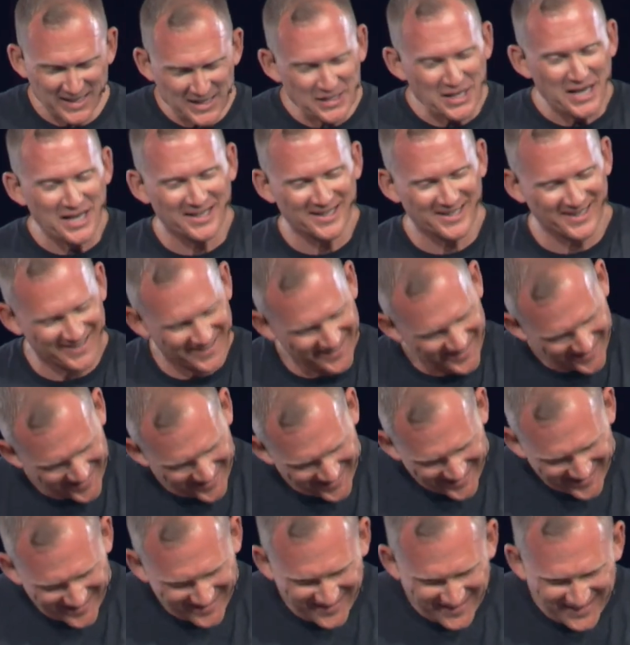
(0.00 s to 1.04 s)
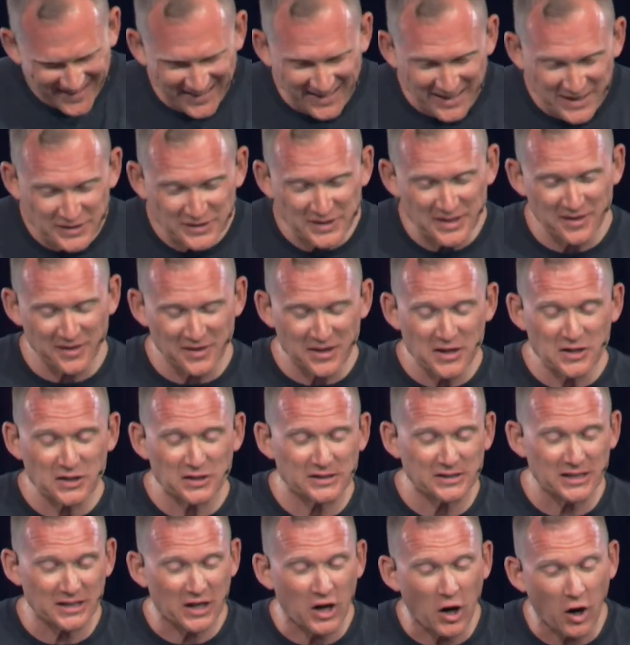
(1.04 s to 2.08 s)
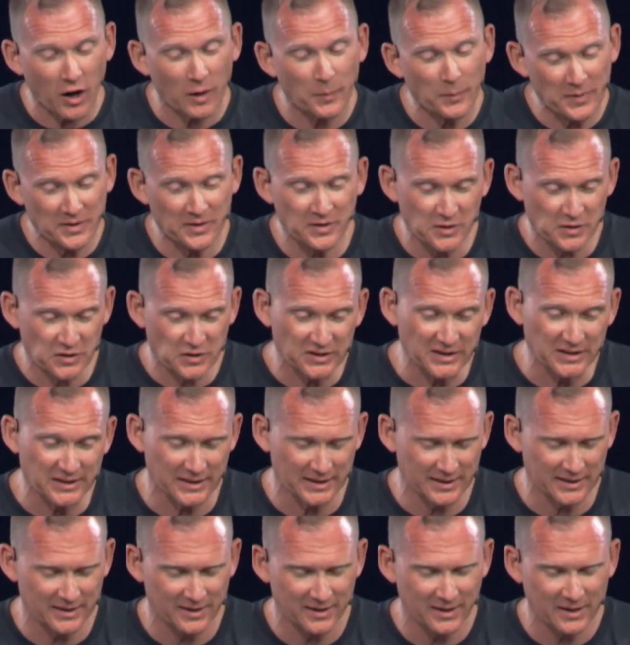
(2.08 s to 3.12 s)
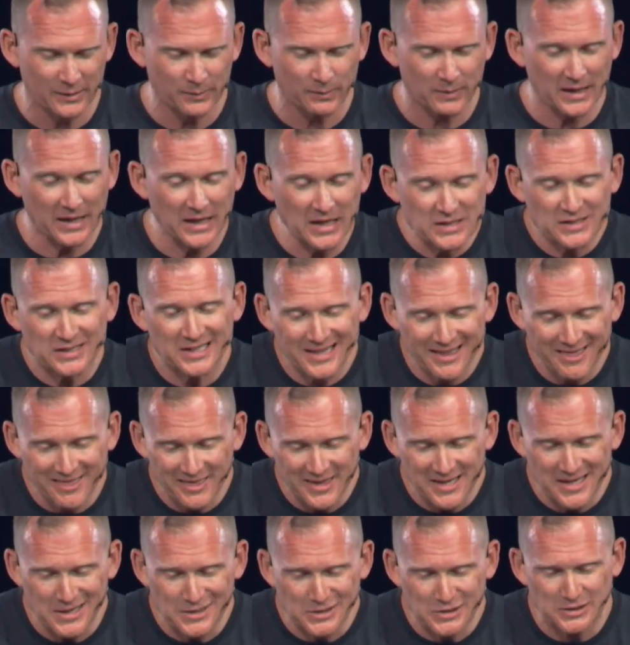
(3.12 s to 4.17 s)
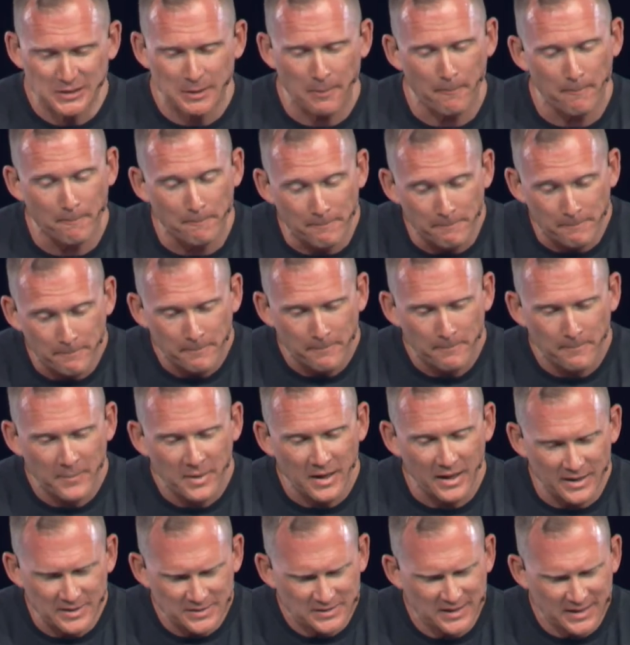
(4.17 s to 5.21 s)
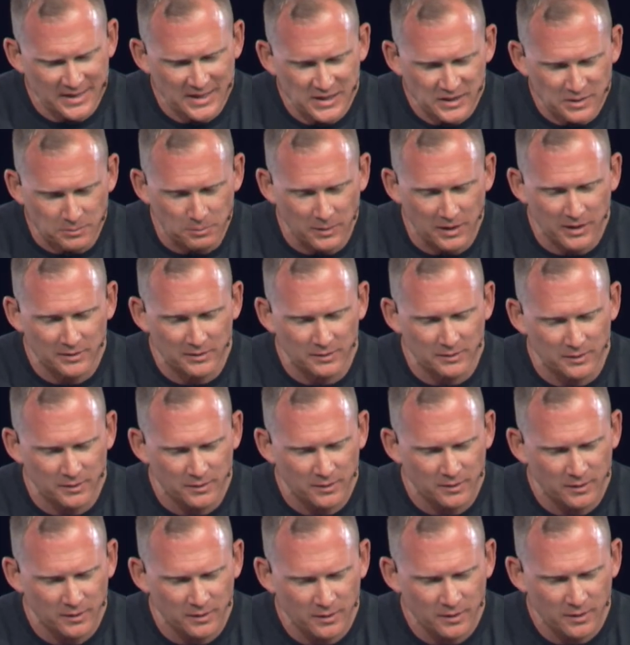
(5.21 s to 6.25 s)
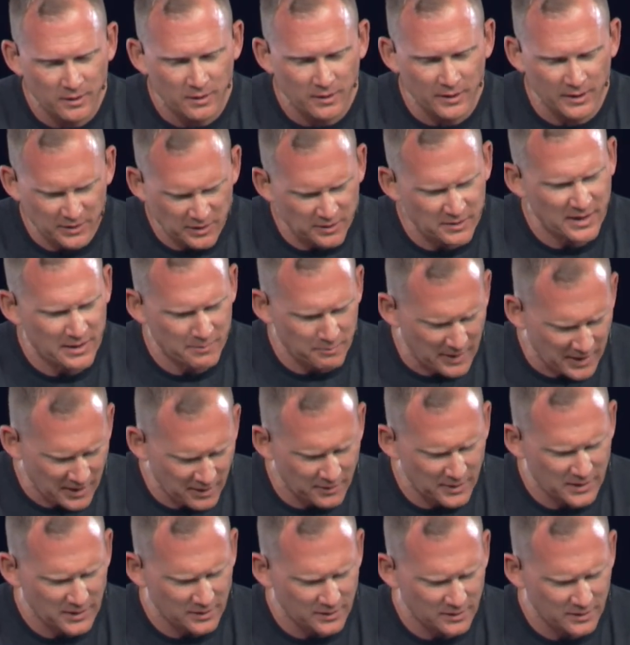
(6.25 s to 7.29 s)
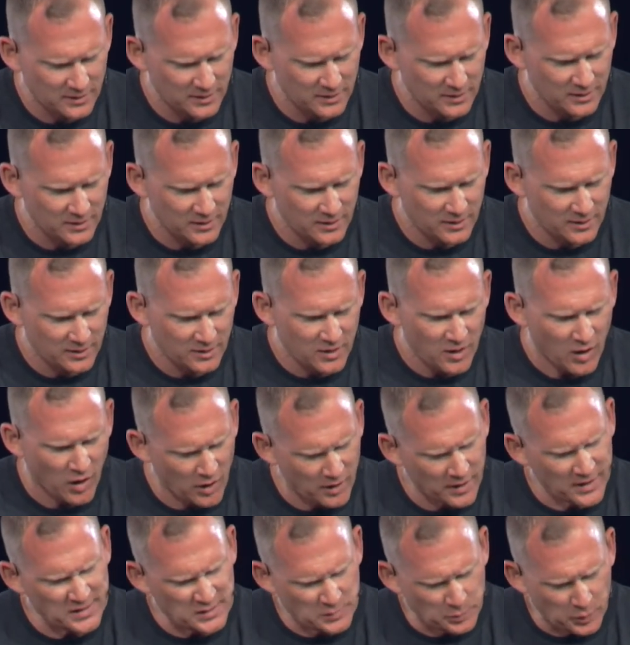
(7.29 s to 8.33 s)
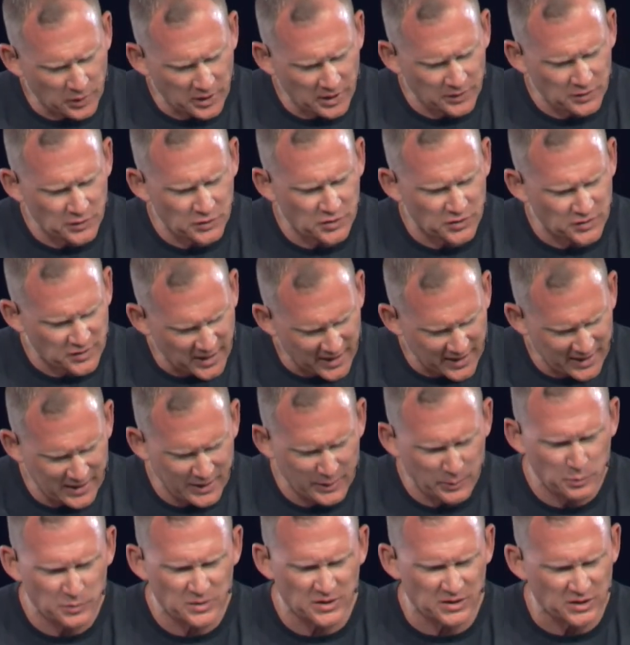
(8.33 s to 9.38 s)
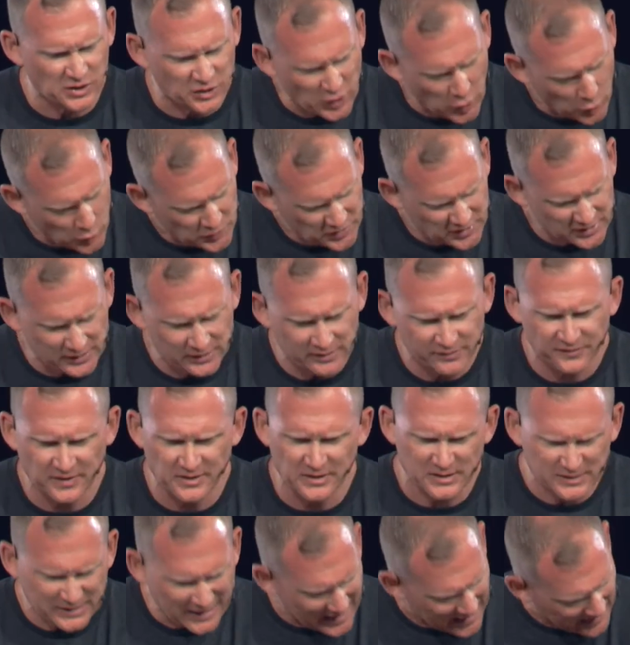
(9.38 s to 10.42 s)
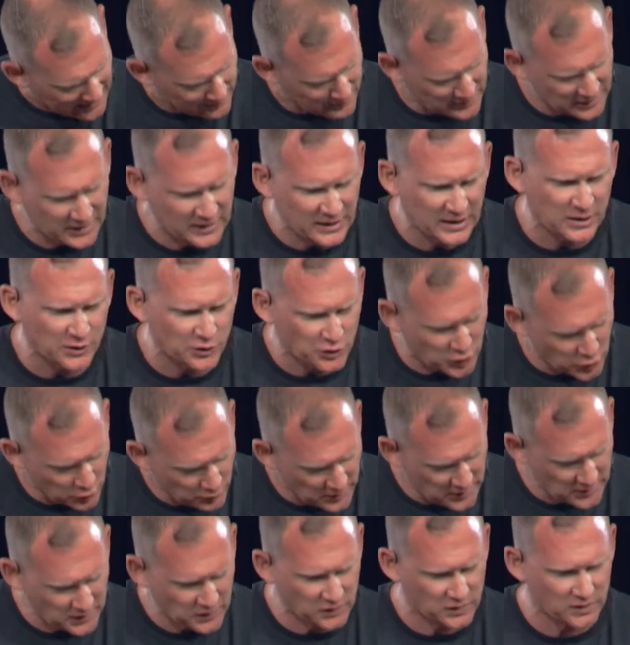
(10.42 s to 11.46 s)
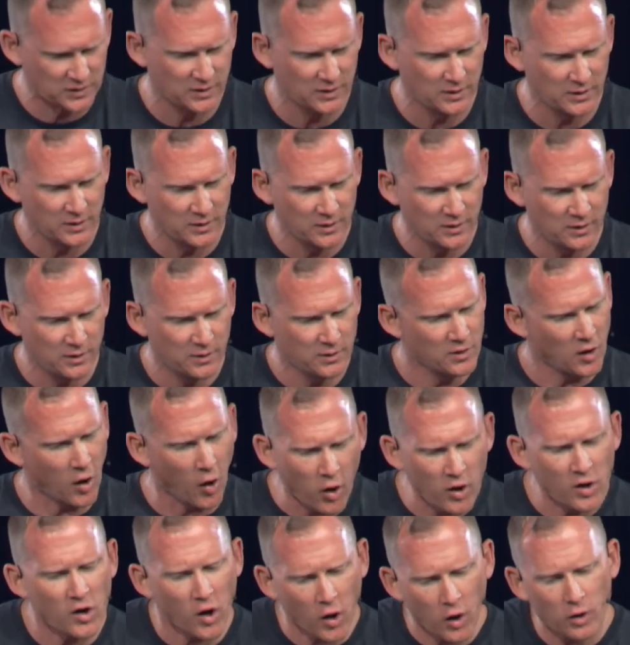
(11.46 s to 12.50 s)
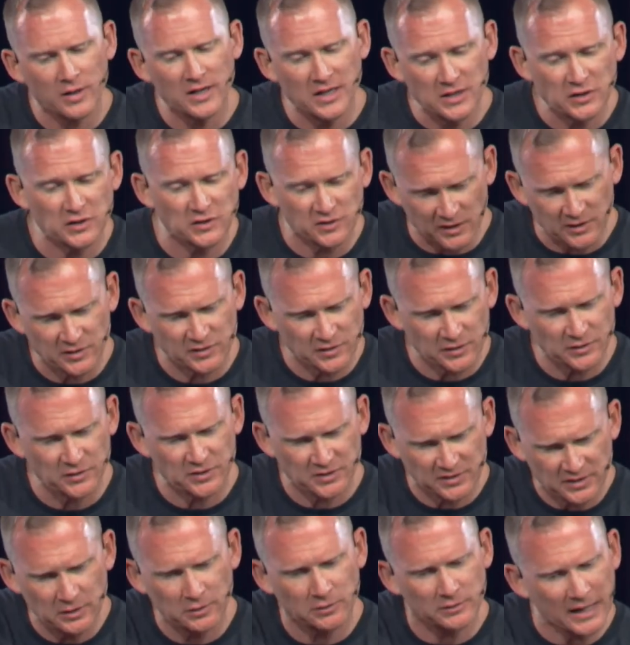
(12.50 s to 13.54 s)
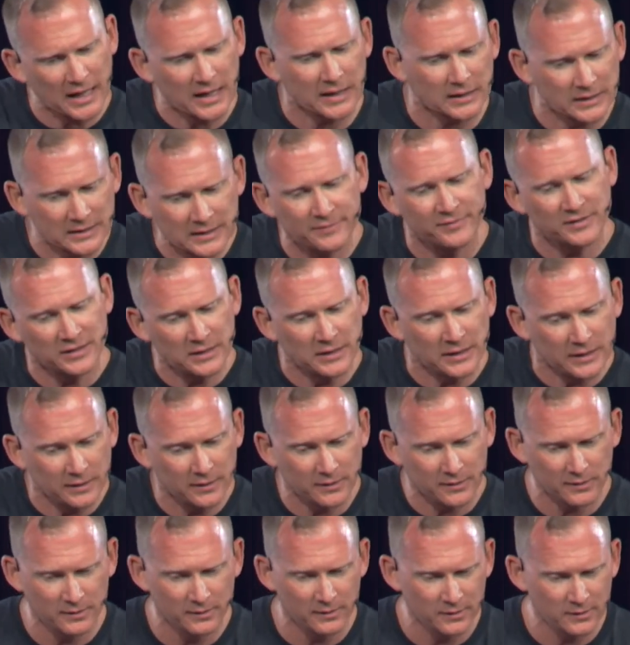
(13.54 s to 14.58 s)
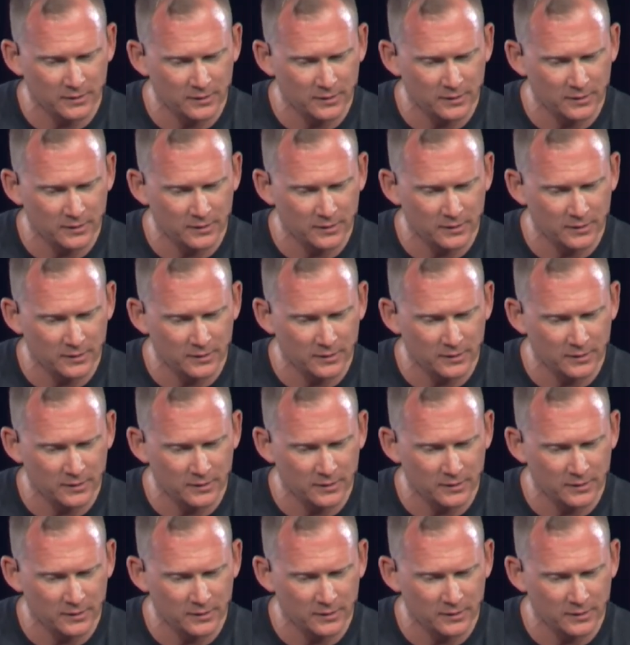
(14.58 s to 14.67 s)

Is, isn't this the carpenter's son? Isn't this isn't his mother? Isn't her name Mary? Aren't his brothers James and Joseph and Simon and Judas? Aren't all his sisters still like living in here?